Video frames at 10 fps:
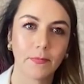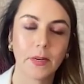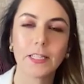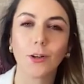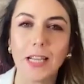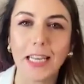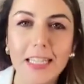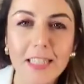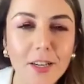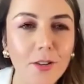So you
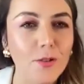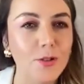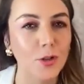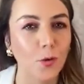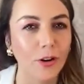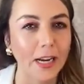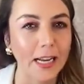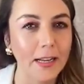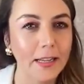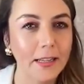listen to their
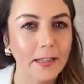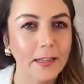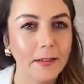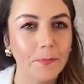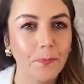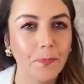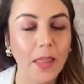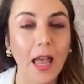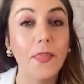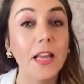story
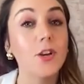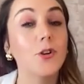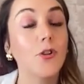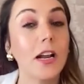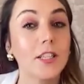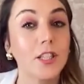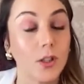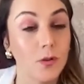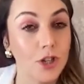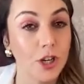and then you create a
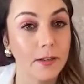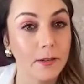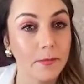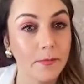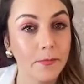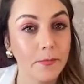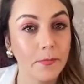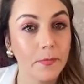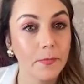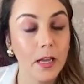solution.
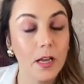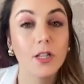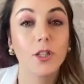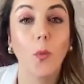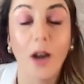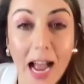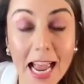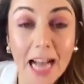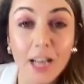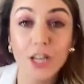So what I
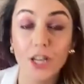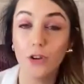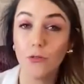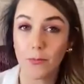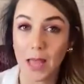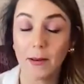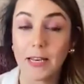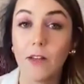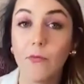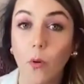had to do from that
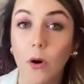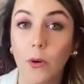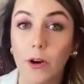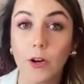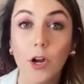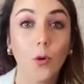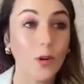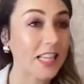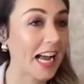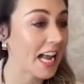day forward
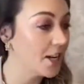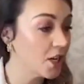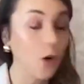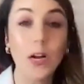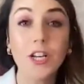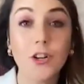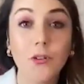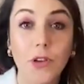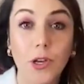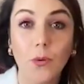was I had to go
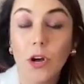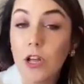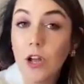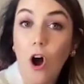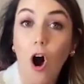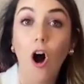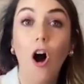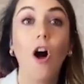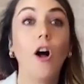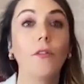interview
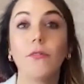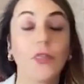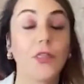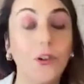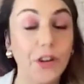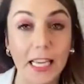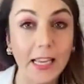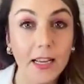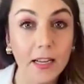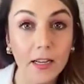all
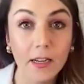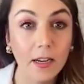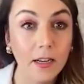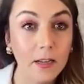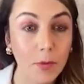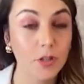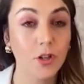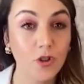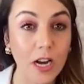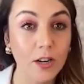30 personal
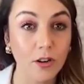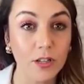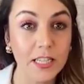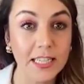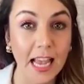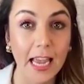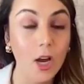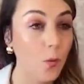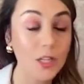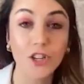trainers to
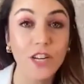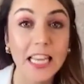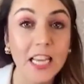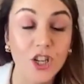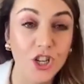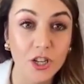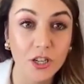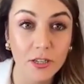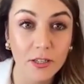say, what's your niche?